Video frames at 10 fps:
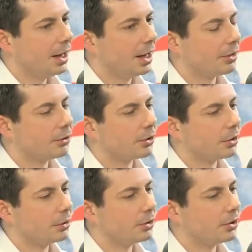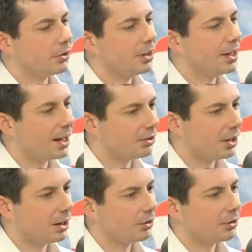And so to see that
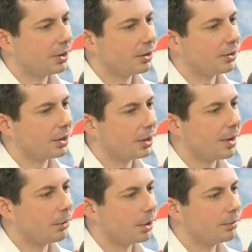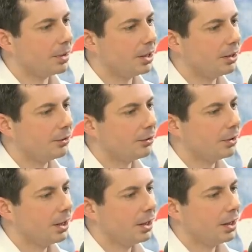change and to think about what it means
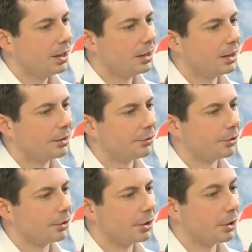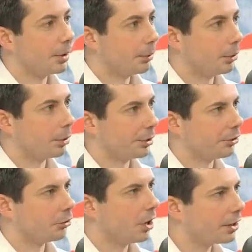uh, for young people who are really
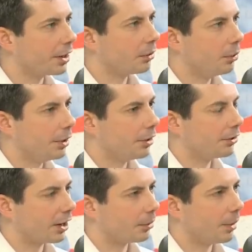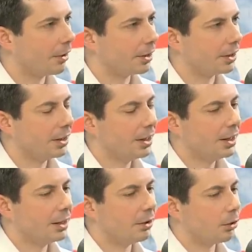struggling with their sexuality
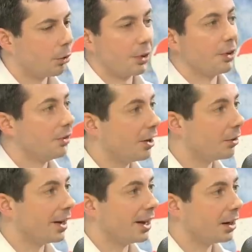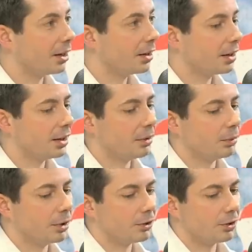uh, or with their gender identity,
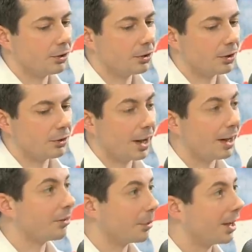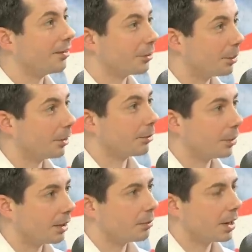um, which is, is not something I've experienced,
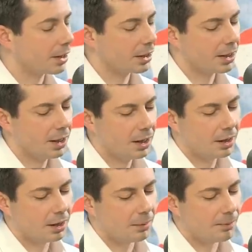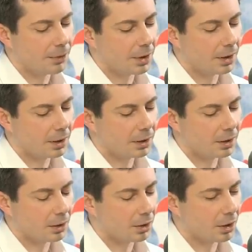but I, but I think um, uh,
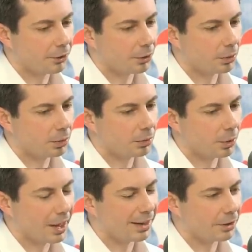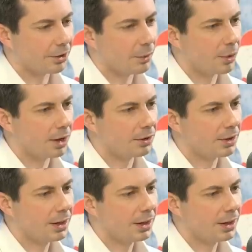you know can also relate in some ways.